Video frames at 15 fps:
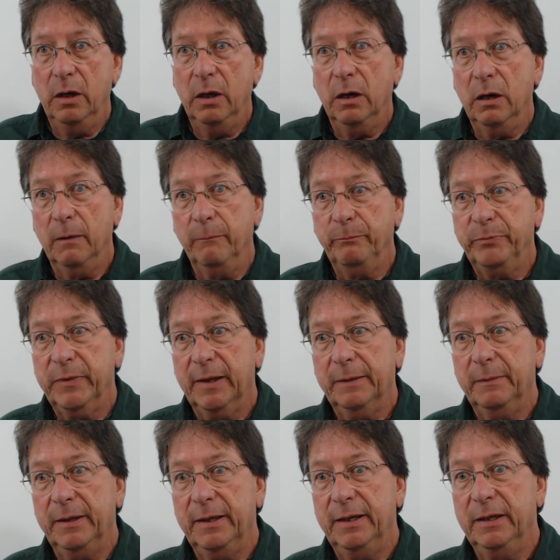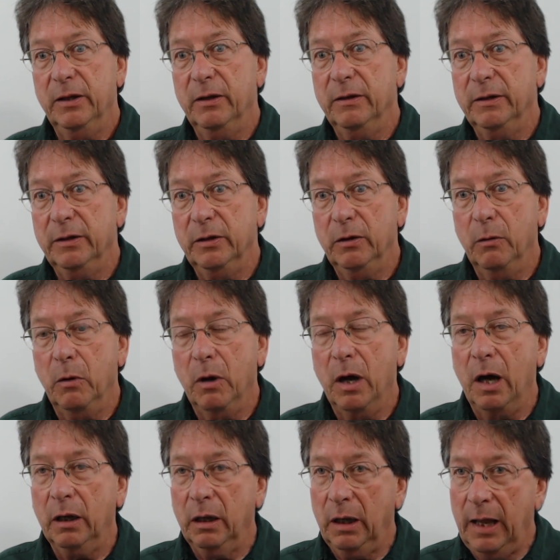
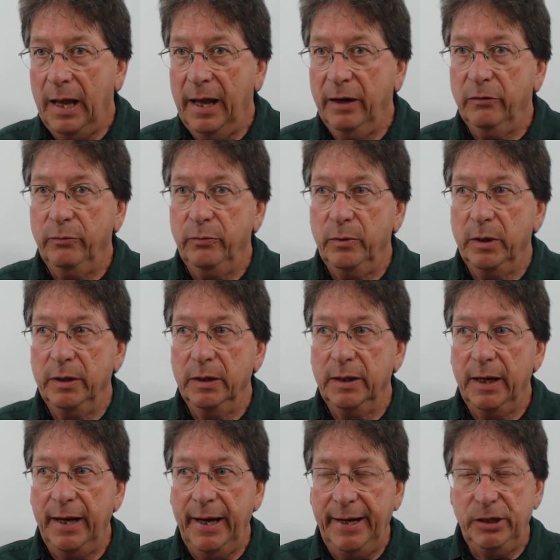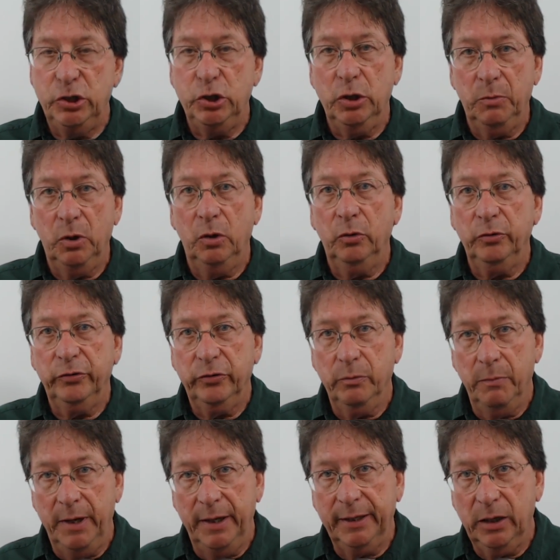A lot of HMOs, the
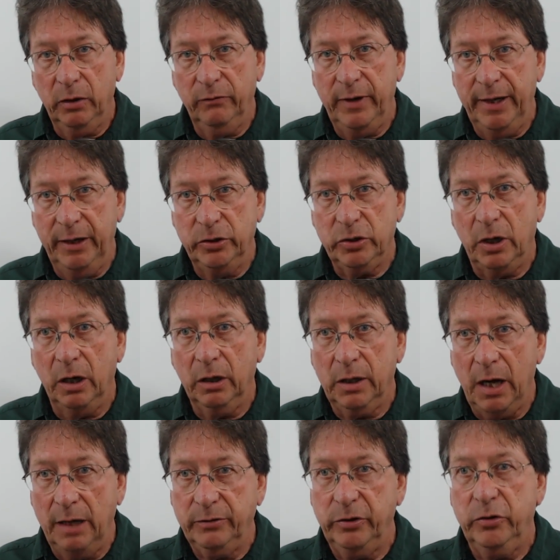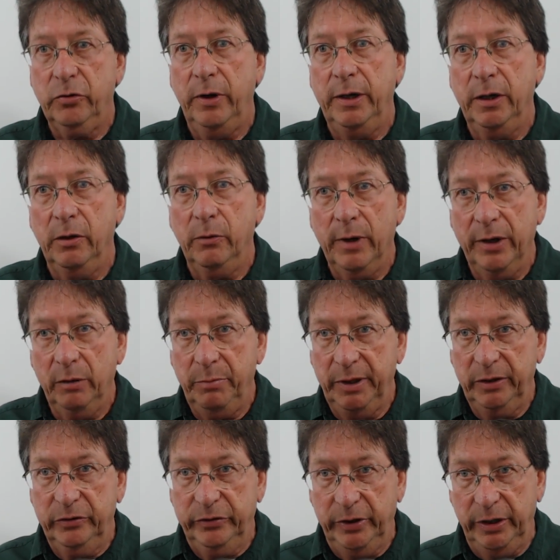Medicare Advantage, are concentrated around the
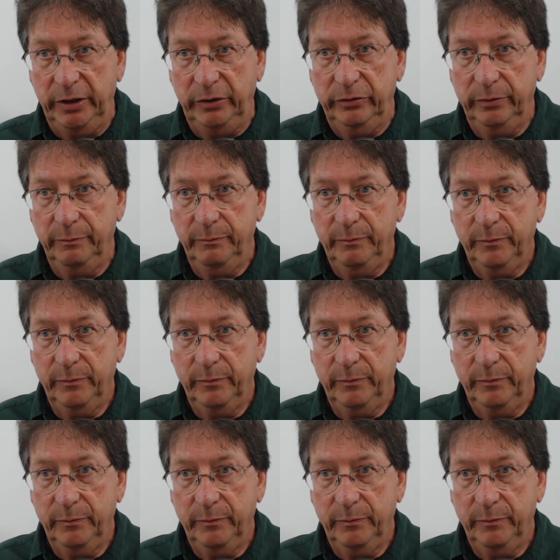big cities.